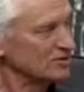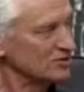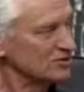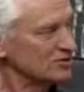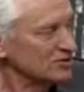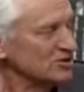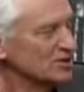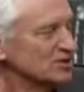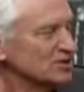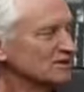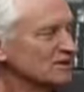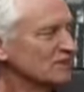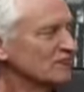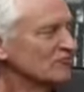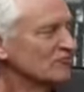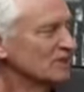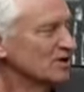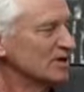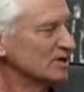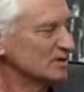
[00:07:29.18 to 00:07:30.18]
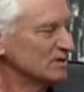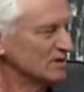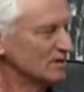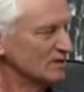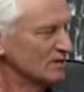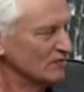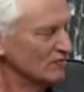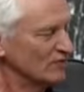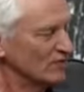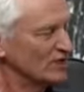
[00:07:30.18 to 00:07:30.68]
children
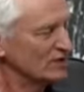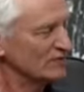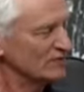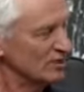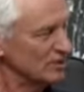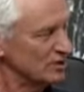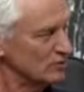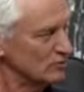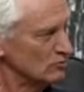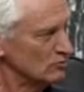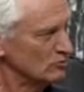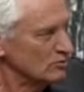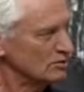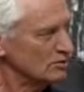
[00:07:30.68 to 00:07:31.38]
felt very good.